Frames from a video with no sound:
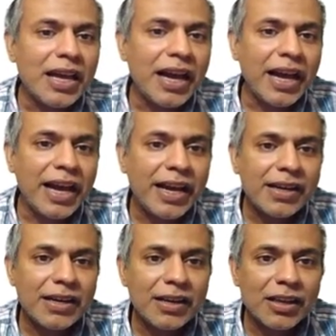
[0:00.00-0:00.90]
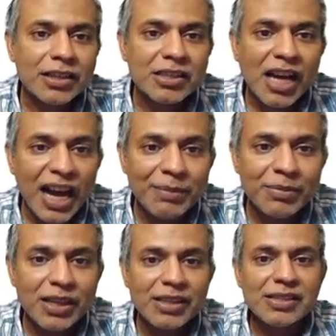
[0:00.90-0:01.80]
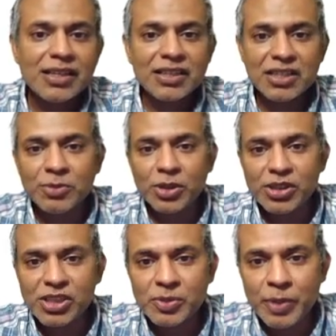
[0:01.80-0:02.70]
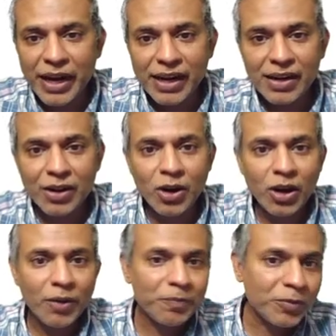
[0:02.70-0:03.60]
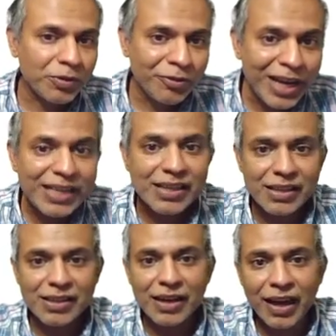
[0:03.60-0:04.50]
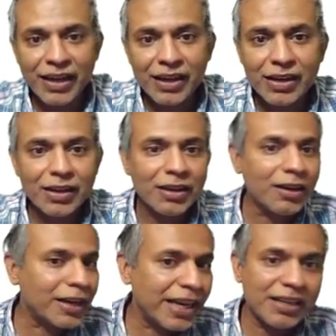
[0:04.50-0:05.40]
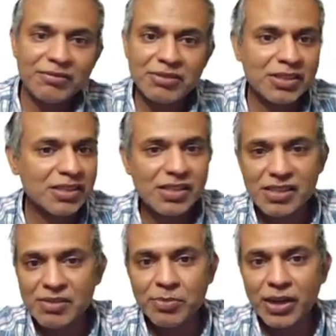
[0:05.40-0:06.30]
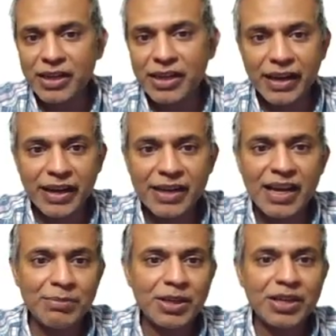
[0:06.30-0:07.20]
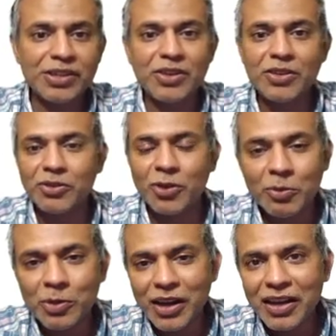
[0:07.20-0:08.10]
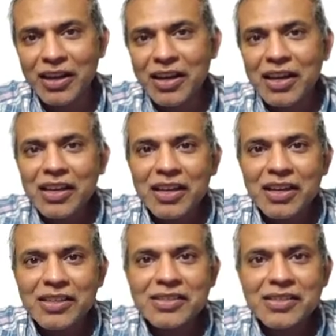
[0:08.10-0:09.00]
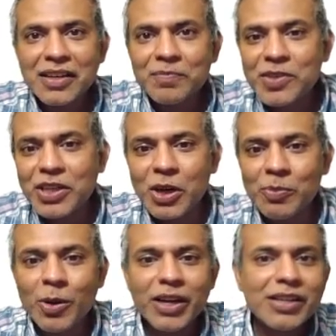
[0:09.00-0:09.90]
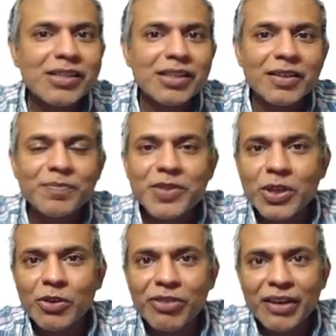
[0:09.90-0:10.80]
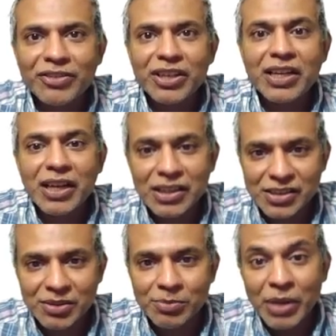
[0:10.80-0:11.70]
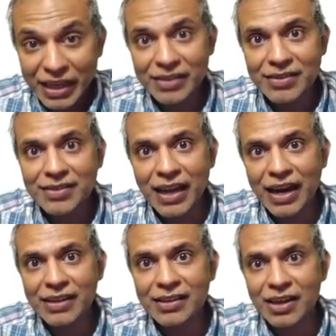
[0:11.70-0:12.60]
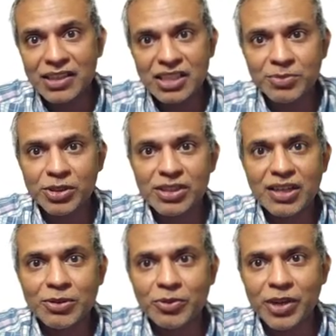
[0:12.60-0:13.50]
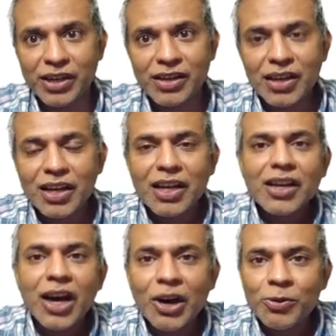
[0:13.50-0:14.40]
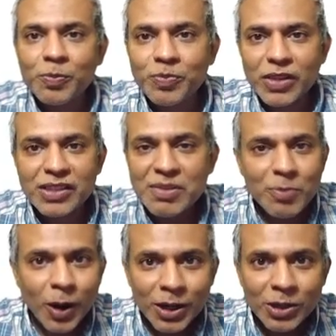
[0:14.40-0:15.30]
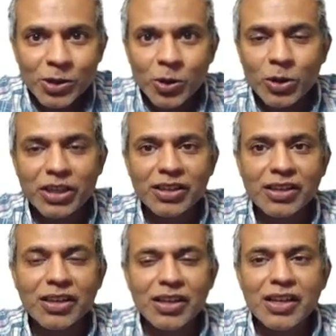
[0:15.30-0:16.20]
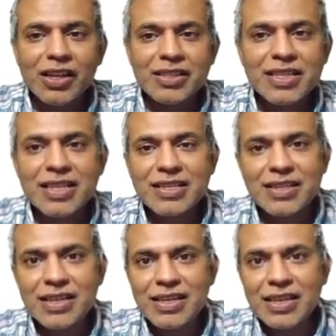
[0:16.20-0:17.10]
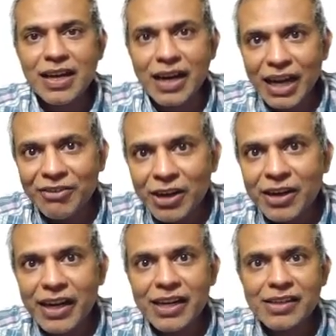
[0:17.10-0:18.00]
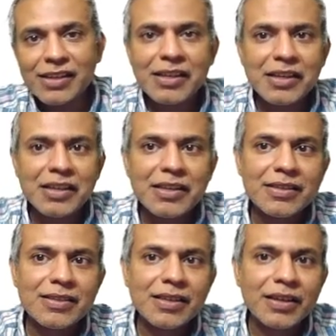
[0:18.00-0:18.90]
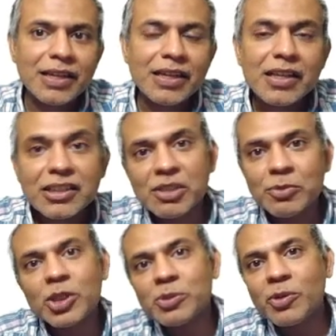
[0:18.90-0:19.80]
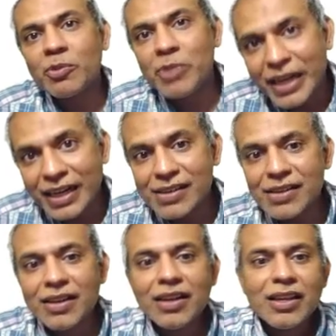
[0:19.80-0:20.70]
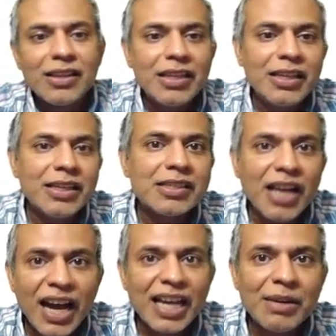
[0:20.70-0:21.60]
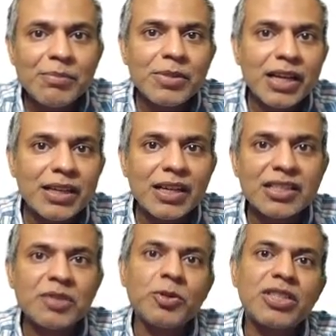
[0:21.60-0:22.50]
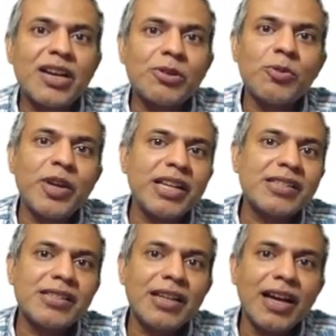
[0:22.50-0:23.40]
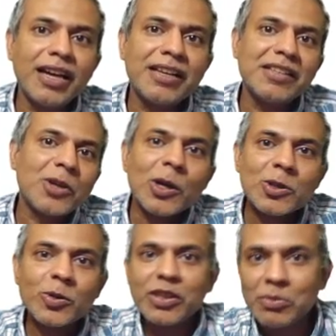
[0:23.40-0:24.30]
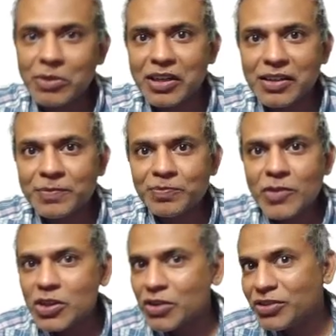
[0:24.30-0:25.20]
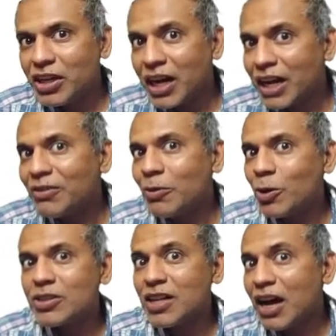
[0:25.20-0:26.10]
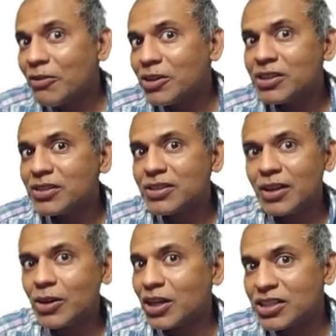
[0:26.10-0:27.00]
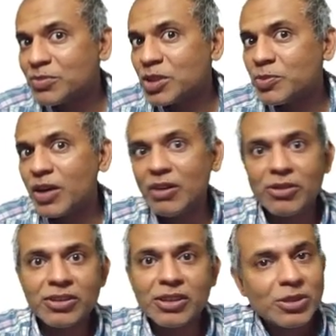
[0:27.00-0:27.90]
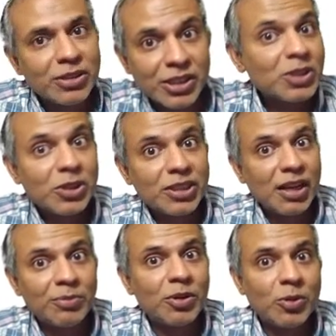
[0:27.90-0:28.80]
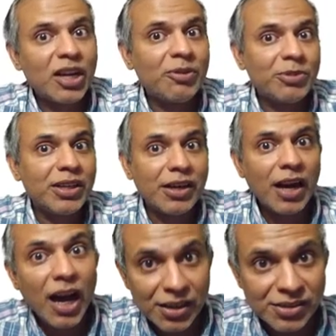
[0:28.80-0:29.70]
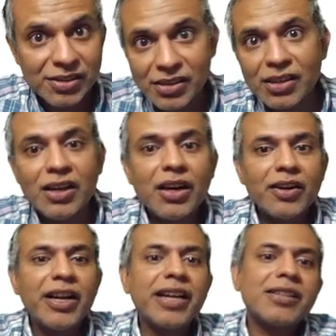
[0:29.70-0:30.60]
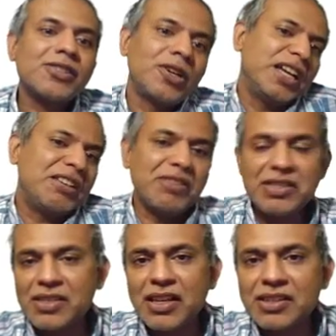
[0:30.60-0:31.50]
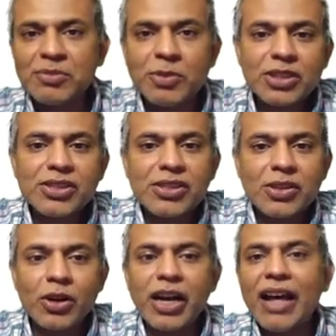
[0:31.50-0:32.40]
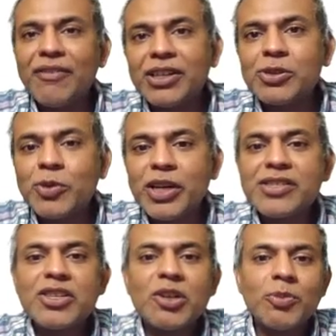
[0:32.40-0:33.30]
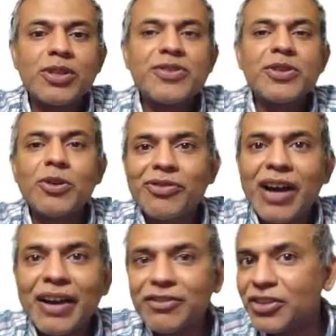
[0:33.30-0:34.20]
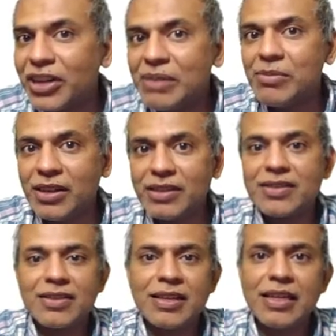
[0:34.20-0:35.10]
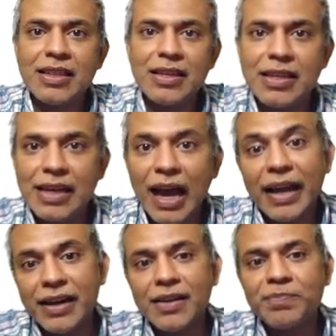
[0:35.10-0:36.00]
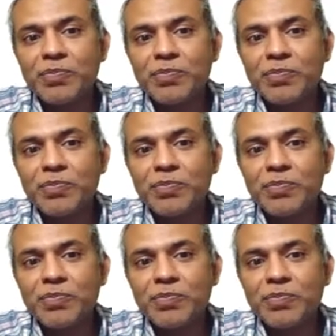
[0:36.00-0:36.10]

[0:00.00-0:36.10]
And the time that these customers spend waiting in the line, again, just a simple and direct application of the formula, is 0.053 minutes that the customers have to wait. Now, it's important to note here, since the arrival rate is in customers per minute, the time that the customers have to wait in the line is also in the minute. So if the arrival was in hours or customers per hour, this number would have been in hours, right? So anyways, customers on an average wait 0.053 minutes in the line.